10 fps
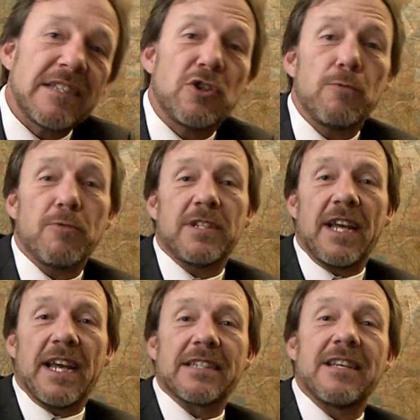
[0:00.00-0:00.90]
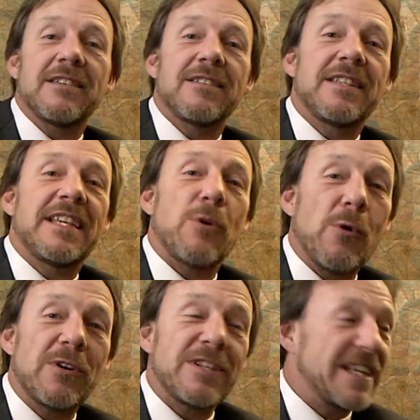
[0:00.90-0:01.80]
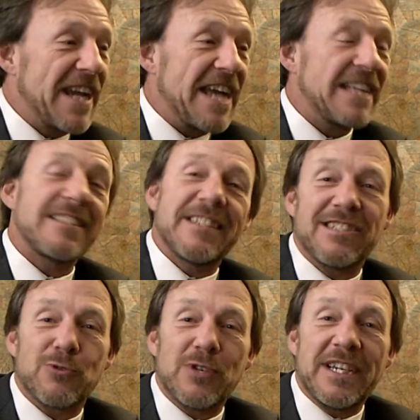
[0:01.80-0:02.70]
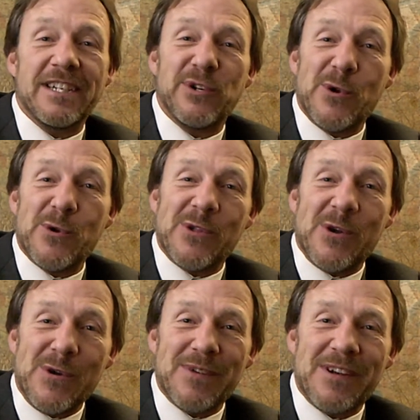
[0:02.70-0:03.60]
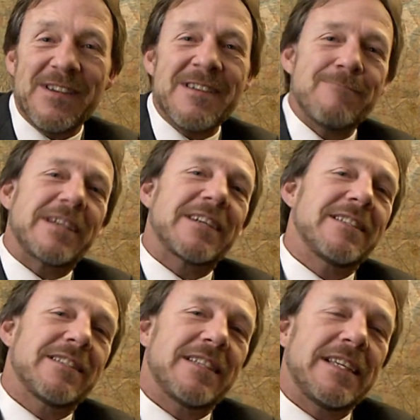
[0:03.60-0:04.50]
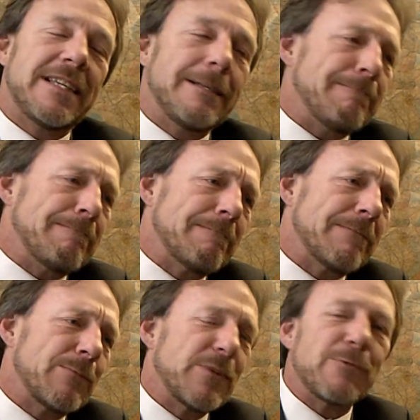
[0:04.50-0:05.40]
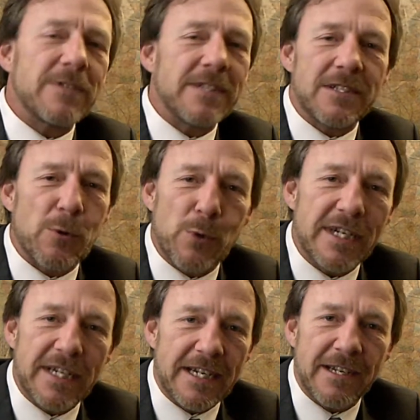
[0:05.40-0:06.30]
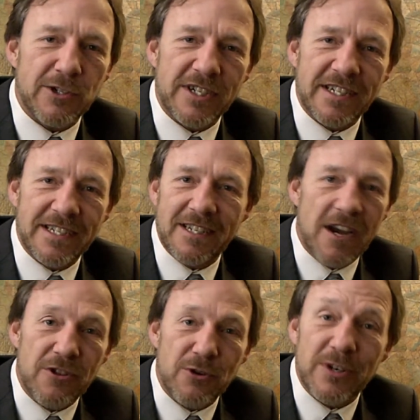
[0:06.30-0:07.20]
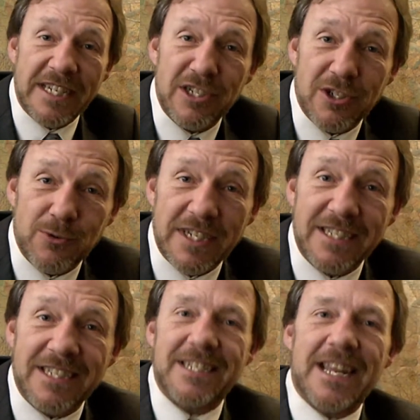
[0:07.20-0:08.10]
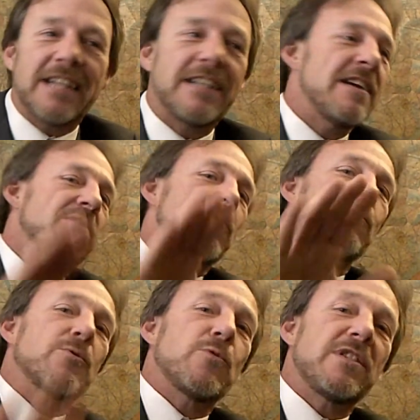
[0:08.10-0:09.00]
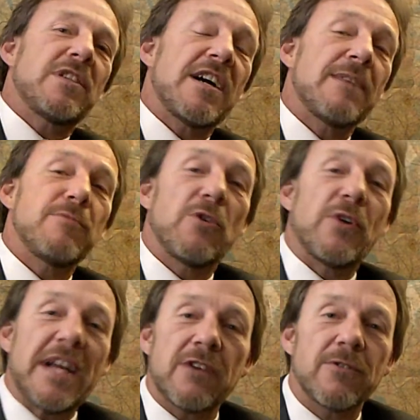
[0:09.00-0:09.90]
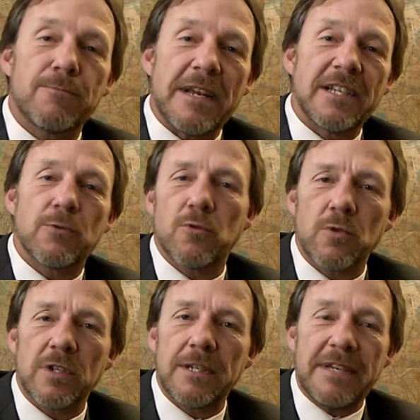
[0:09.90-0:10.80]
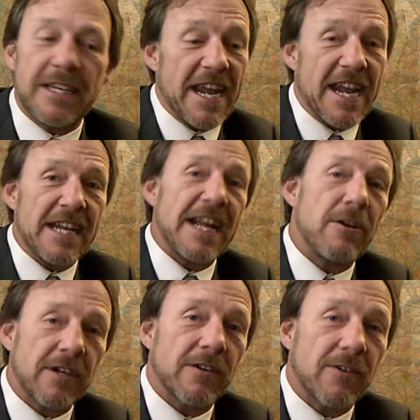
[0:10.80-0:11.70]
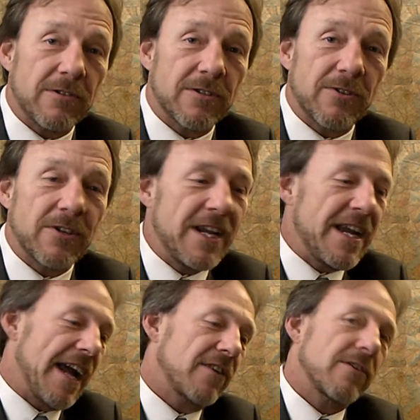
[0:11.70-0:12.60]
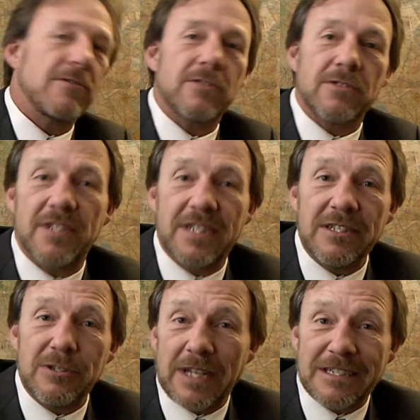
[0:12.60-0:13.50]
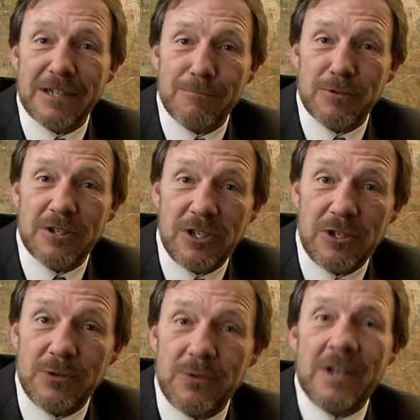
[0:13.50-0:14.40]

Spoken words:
to protect the oil and gas industry here in Oklahoma. Because see, we really don't want any other industry in the state. There was one time, aerospace was really big, and agriculture. Agriculture is still like number 2,